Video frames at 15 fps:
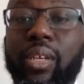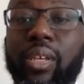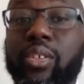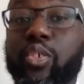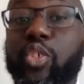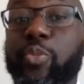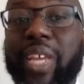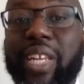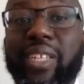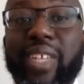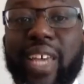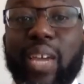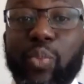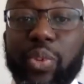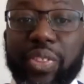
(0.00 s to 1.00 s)
So spend
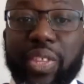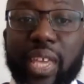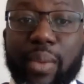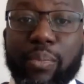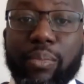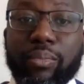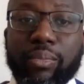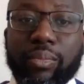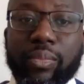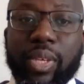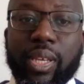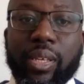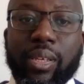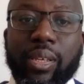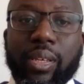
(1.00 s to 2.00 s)
time with him
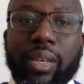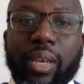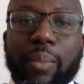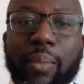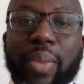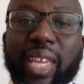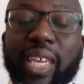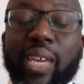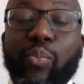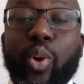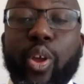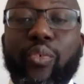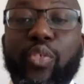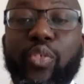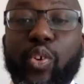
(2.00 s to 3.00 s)
and make him
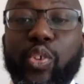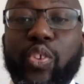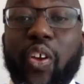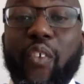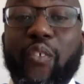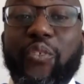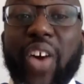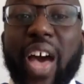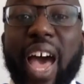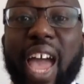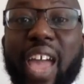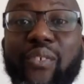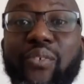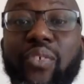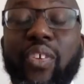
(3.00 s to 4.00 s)
one of those
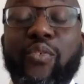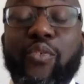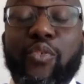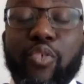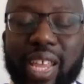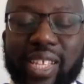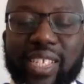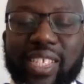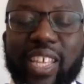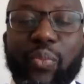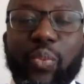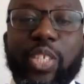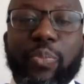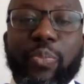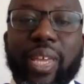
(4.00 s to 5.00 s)
five friends that
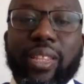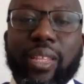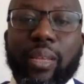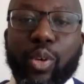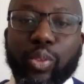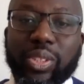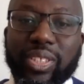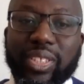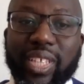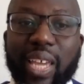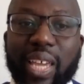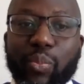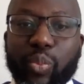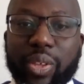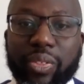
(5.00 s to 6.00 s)
we spend the most
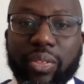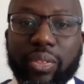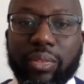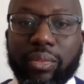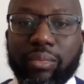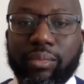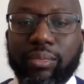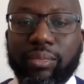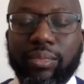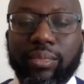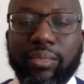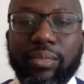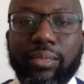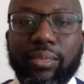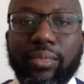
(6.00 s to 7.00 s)
time with.
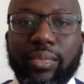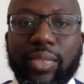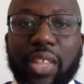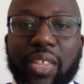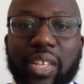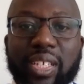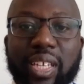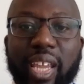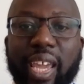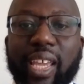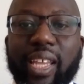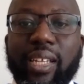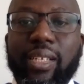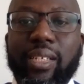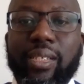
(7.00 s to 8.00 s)
And the
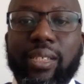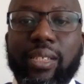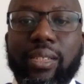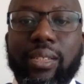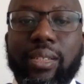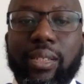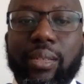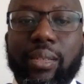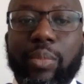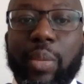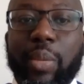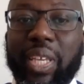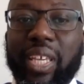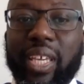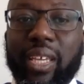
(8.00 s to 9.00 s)
change may
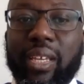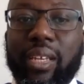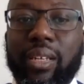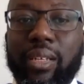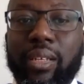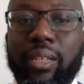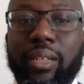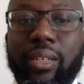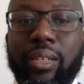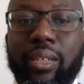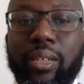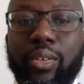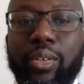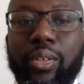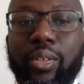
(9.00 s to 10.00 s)
begin
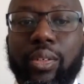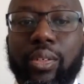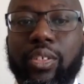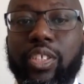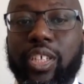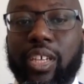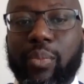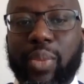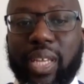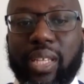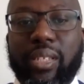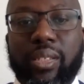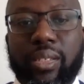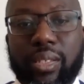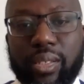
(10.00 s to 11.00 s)
to
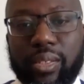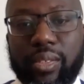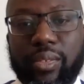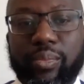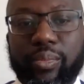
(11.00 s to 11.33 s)
commence.